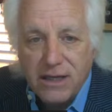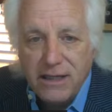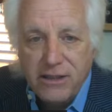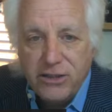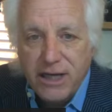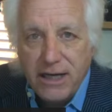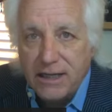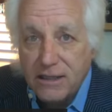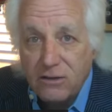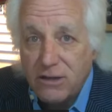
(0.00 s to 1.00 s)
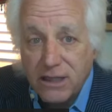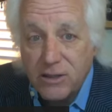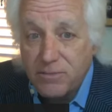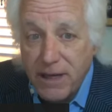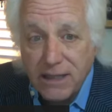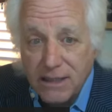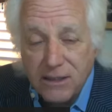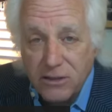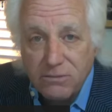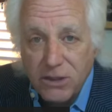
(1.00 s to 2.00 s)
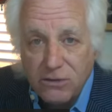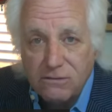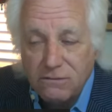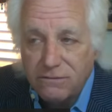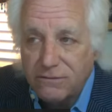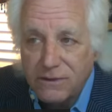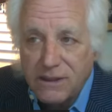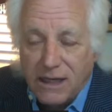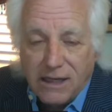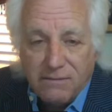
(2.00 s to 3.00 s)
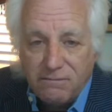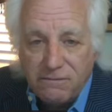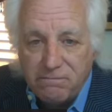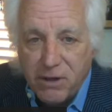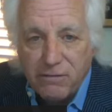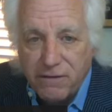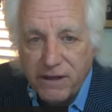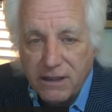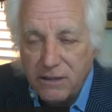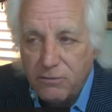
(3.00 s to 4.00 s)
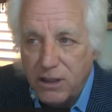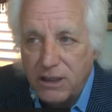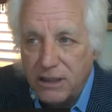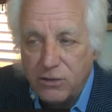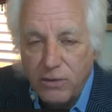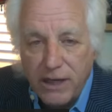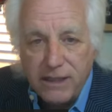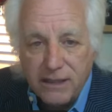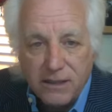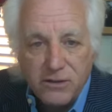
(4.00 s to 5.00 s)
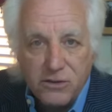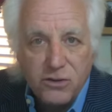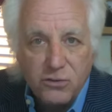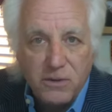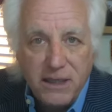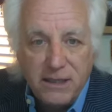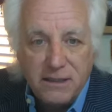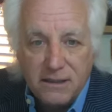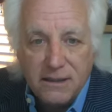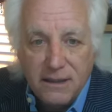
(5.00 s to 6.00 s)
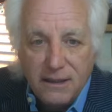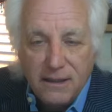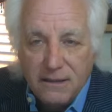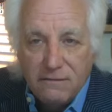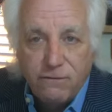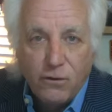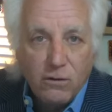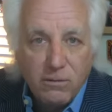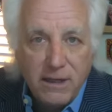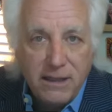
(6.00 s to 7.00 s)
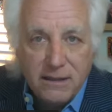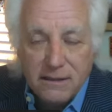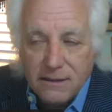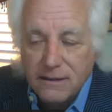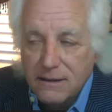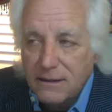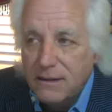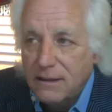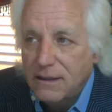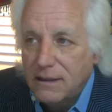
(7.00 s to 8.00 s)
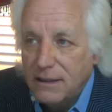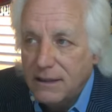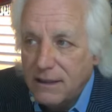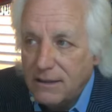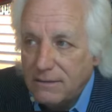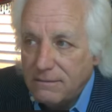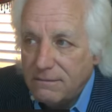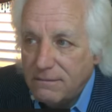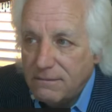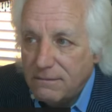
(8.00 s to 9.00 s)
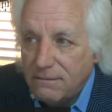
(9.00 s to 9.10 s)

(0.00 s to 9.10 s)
each day I don't expect it to move. I'm perfectly willing to wait another 2 weeks, 4 weeks. After